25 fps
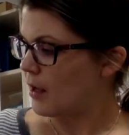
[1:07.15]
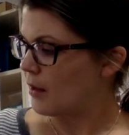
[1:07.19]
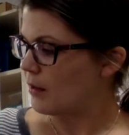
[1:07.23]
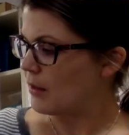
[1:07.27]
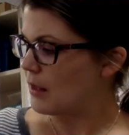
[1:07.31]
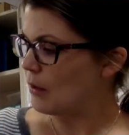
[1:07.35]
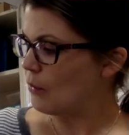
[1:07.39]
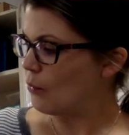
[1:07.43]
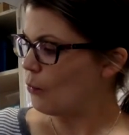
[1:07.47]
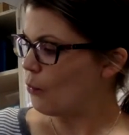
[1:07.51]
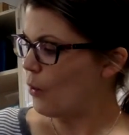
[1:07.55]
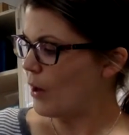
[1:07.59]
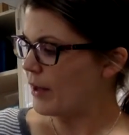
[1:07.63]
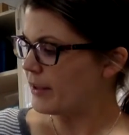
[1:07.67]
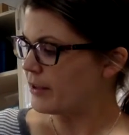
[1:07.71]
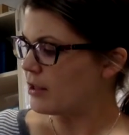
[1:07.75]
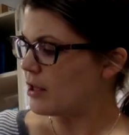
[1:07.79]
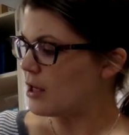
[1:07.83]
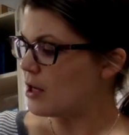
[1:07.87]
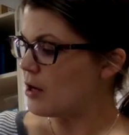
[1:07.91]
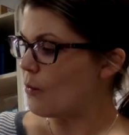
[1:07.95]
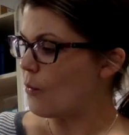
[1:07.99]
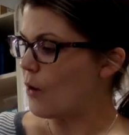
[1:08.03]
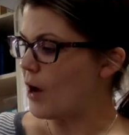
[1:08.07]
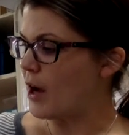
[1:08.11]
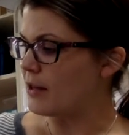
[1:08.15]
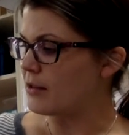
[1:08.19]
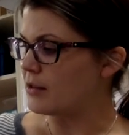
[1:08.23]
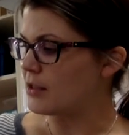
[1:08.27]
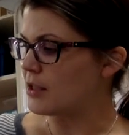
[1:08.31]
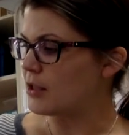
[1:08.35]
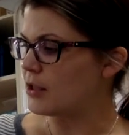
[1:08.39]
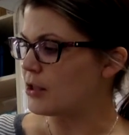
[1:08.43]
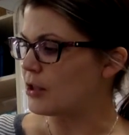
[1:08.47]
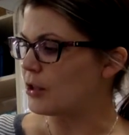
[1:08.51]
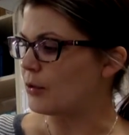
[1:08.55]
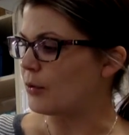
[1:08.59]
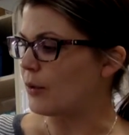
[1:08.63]
Then what do you want to
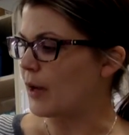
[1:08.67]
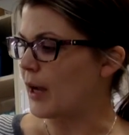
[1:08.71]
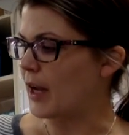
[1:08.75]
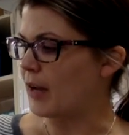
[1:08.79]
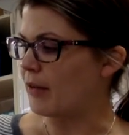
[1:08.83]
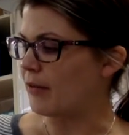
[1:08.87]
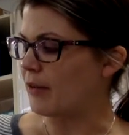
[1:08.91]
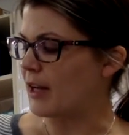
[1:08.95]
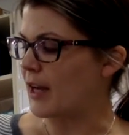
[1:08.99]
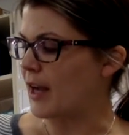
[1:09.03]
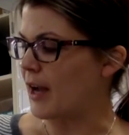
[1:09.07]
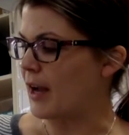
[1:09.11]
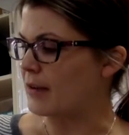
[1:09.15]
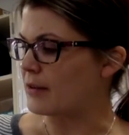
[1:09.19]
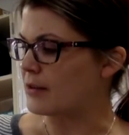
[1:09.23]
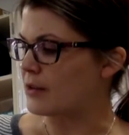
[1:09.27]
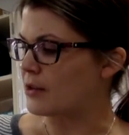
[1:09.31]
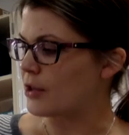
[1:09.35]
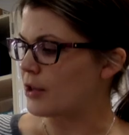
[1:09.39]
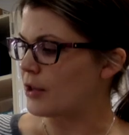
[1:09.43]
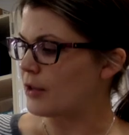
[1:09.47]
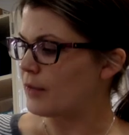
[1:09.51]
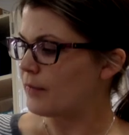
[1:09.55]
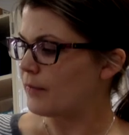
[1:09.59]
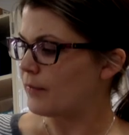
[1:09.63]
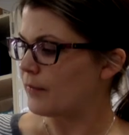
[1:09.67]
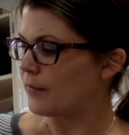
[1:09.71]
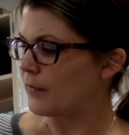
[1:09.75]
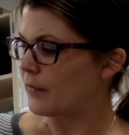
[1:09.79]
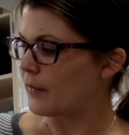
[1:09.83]
do? Henry asked her.